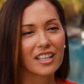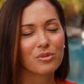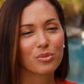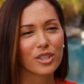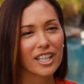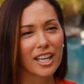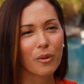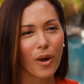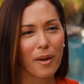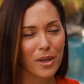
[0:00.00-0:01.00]
It's really
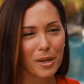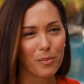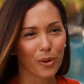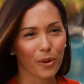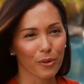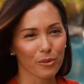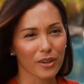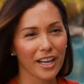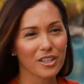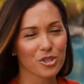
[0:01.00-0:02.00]
what people
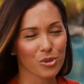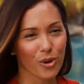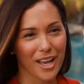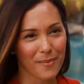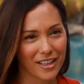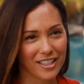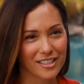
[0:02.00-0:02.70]
enjoy about